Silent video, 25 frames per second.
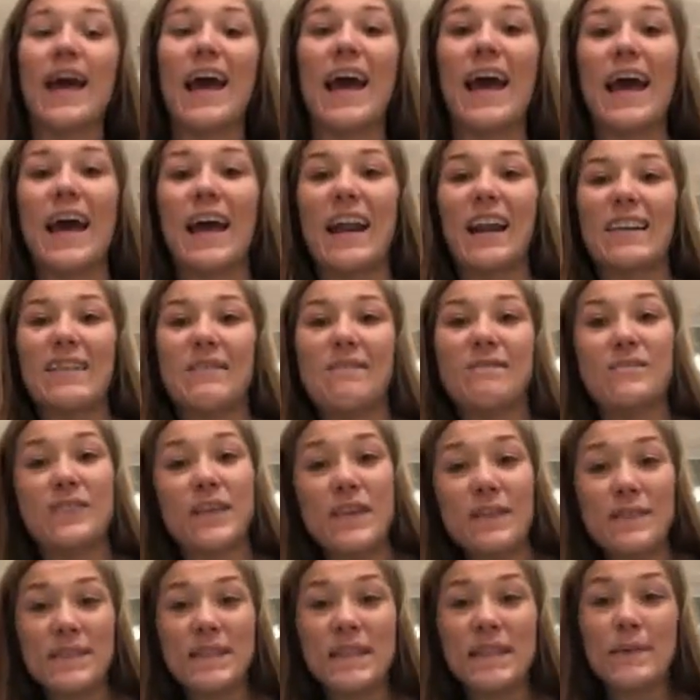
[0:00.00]
at
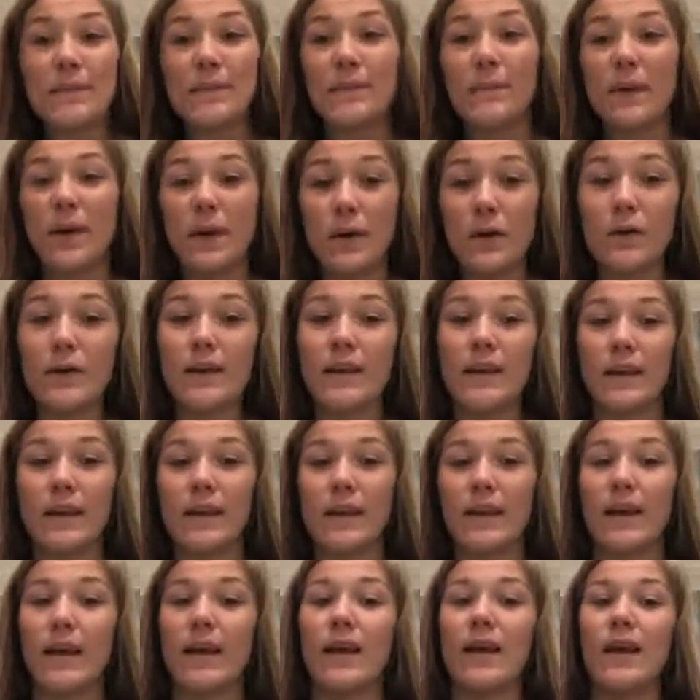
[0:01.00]
50 million
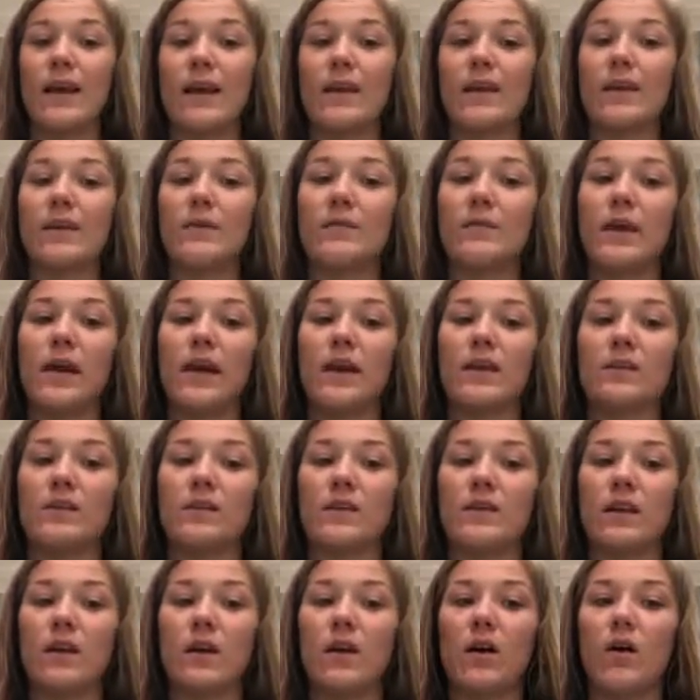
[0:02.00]
compared to
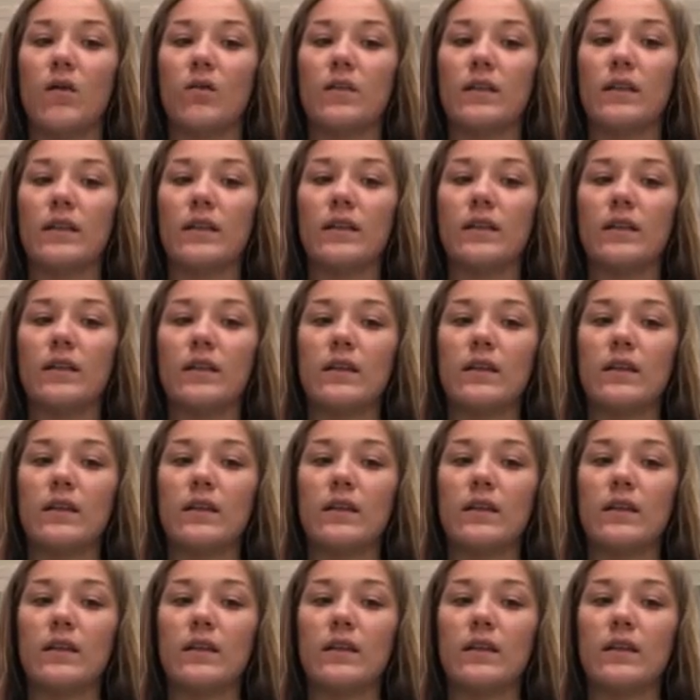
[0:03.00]
the only